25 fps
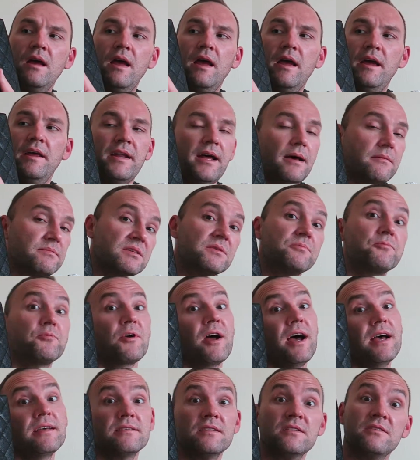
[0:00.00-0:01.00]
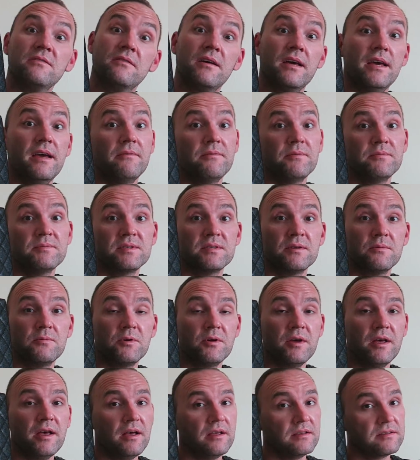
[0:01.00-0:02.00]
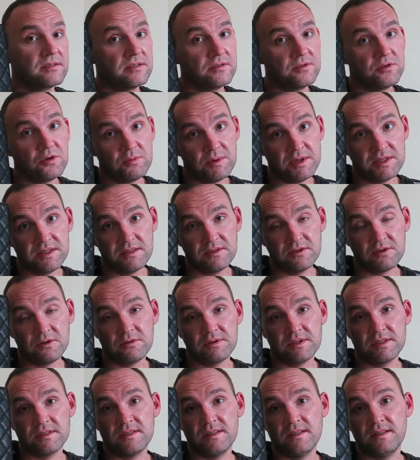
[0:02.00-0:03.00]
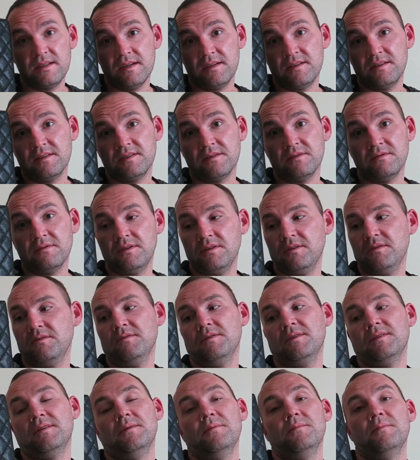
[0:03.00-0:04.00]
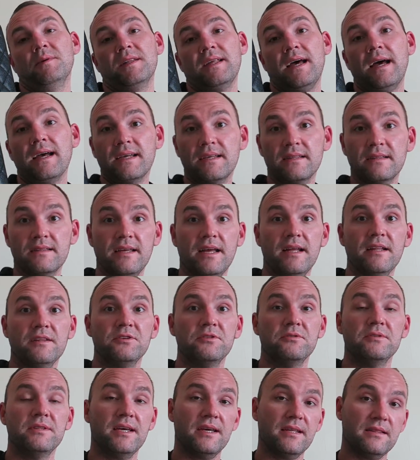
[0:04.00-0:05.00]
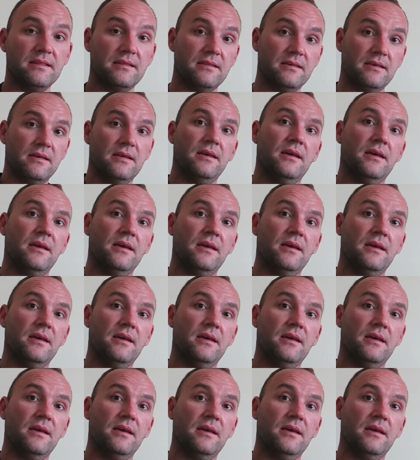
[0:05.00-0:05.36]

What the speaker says: And I'm surprised they don't have them somewhere else, and nobody told us that they're discontinuing them. But I can tell you that